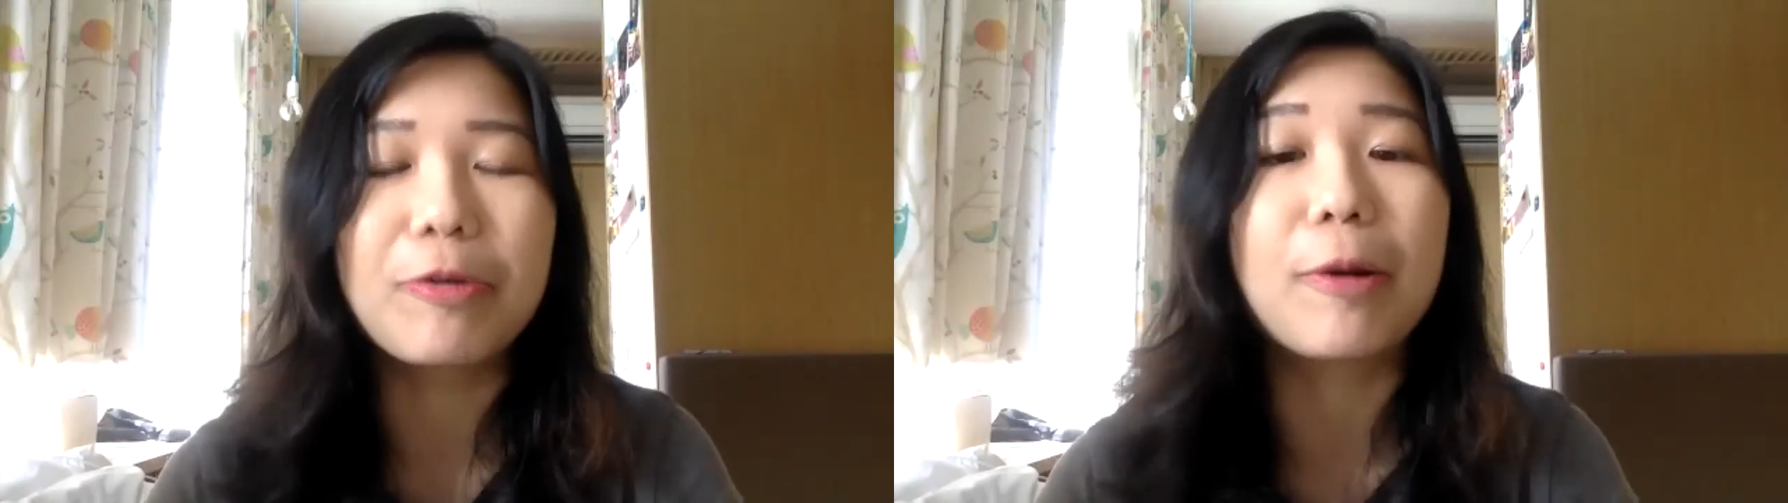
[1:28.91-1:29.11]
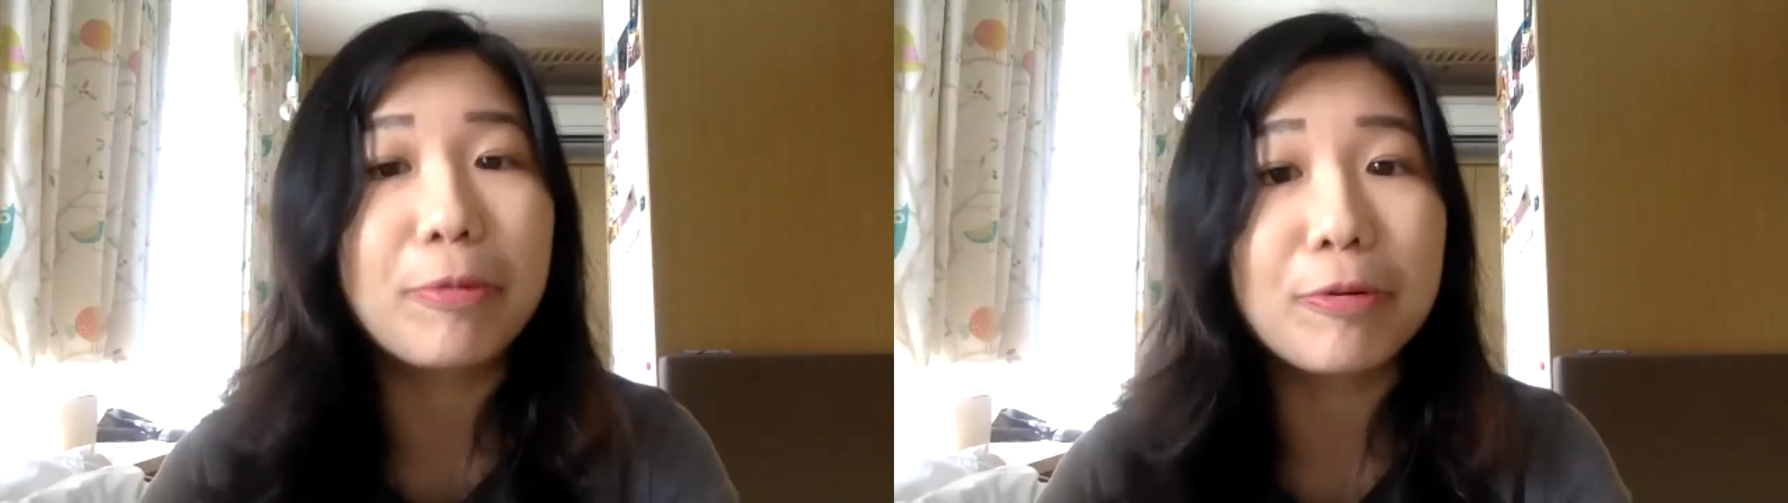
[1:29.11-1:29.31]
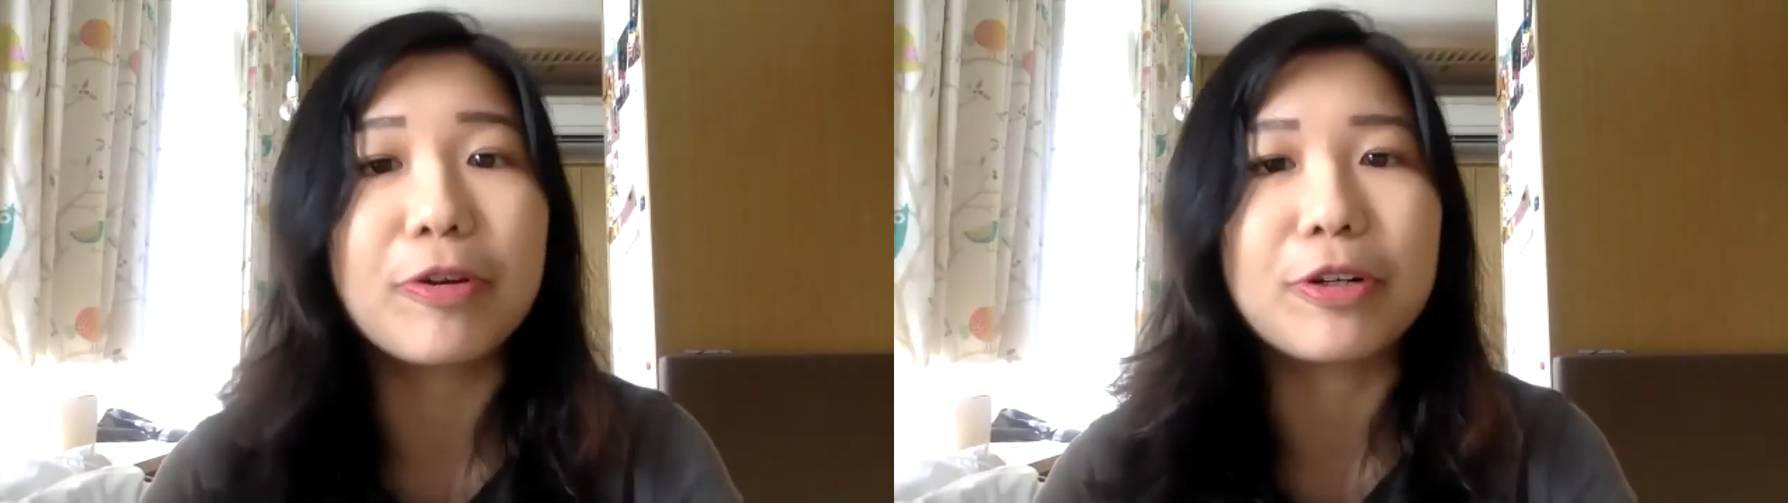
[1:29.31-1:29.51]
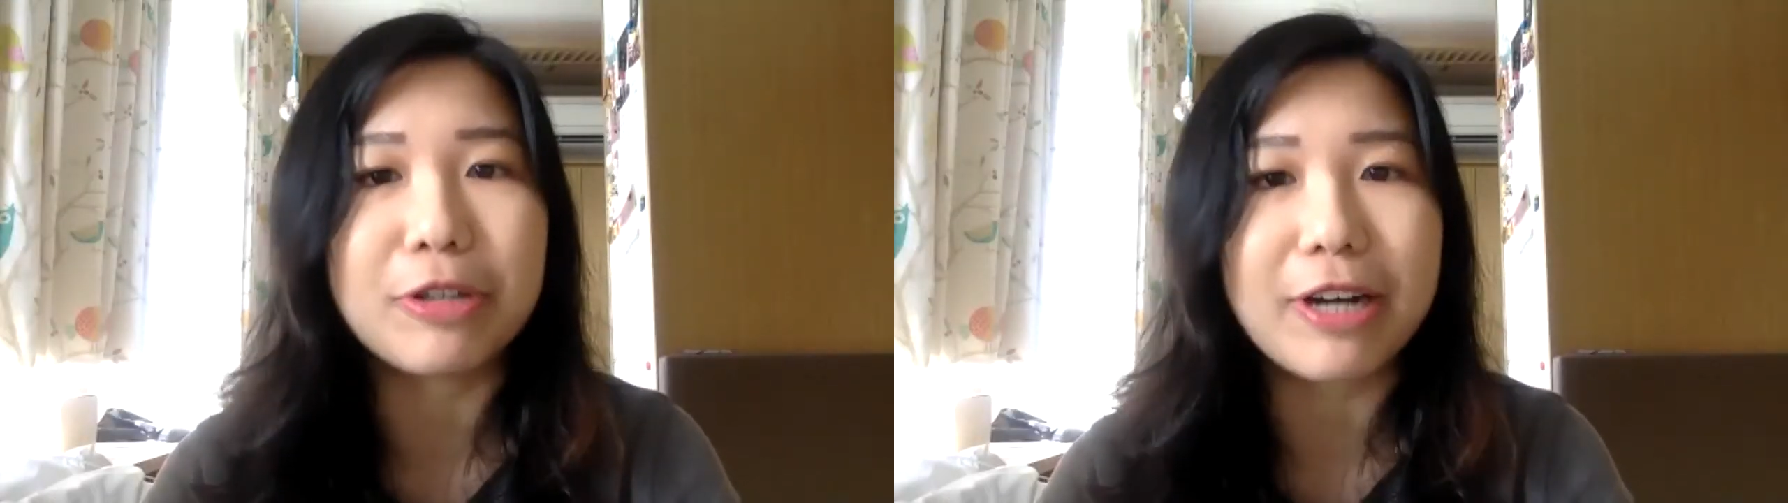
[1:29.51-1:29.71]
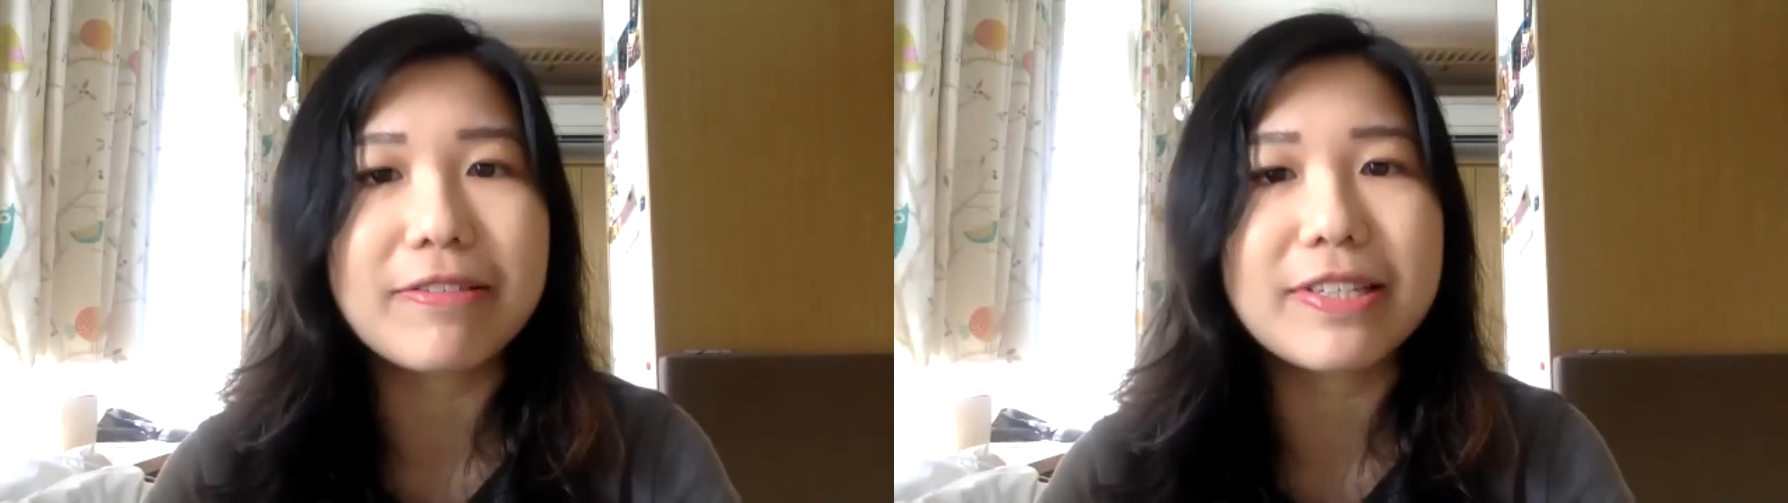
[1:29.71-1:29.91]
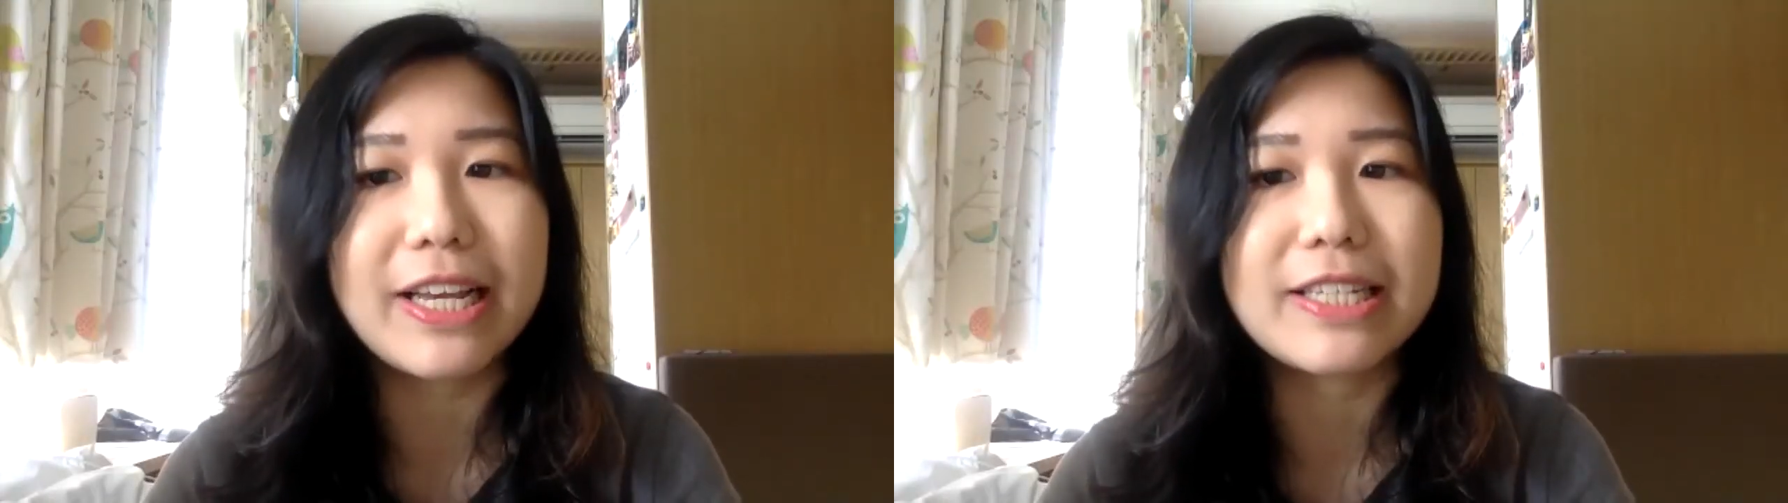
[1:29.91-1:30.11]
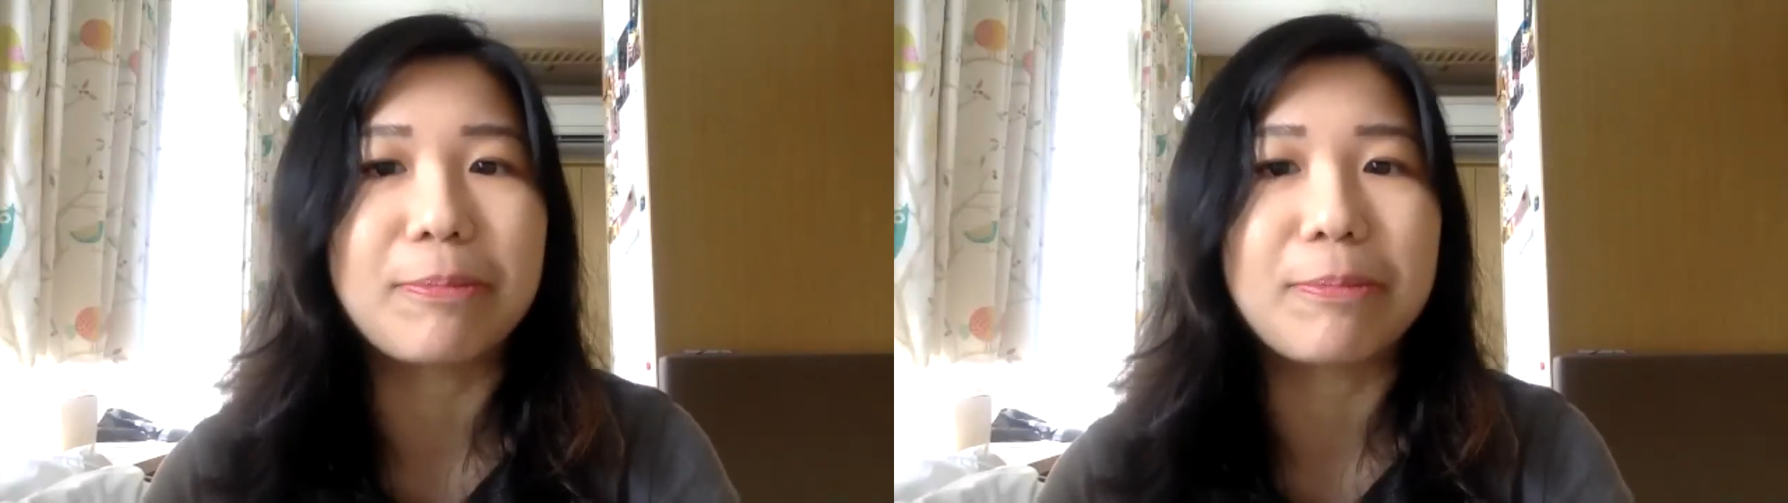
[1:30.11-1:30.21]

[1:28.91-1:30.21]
approve your drafts as